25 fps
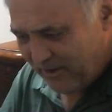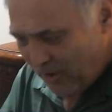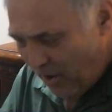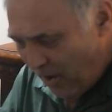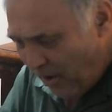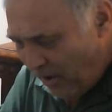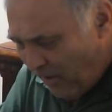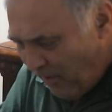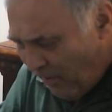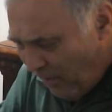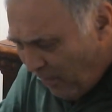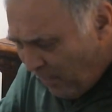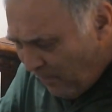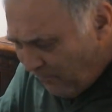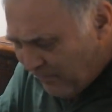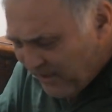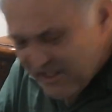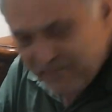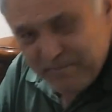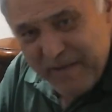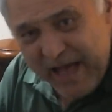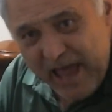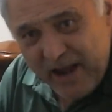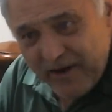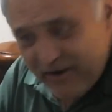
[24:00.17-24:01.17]
all these
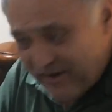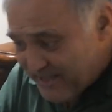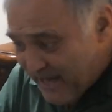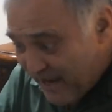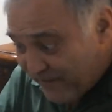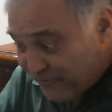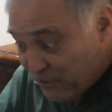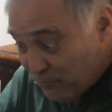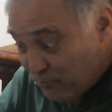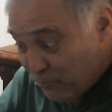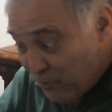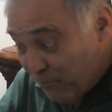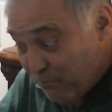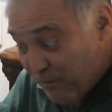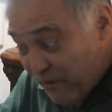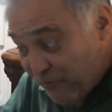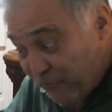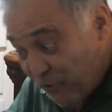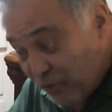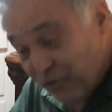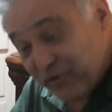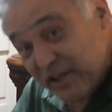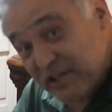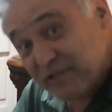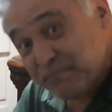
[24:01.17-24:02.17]
batteries have to move
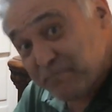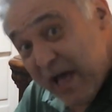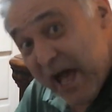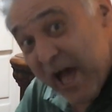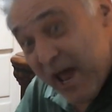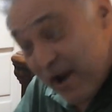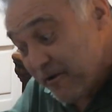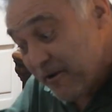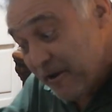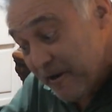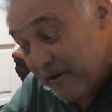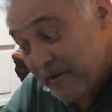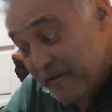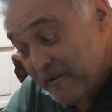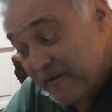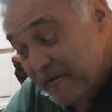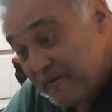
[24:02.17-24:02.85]
before this battery.